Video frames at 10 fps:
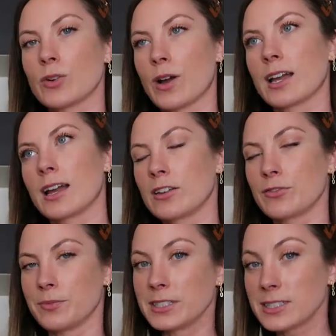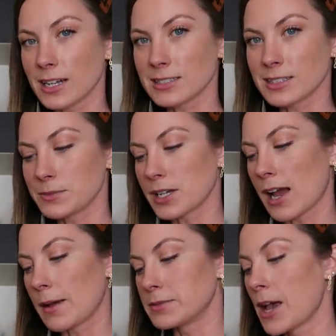So I kind of miss that
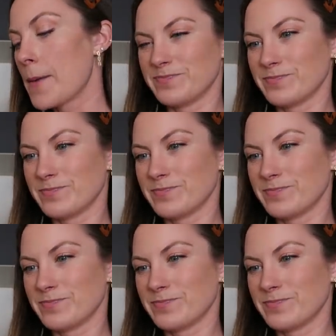sometimes.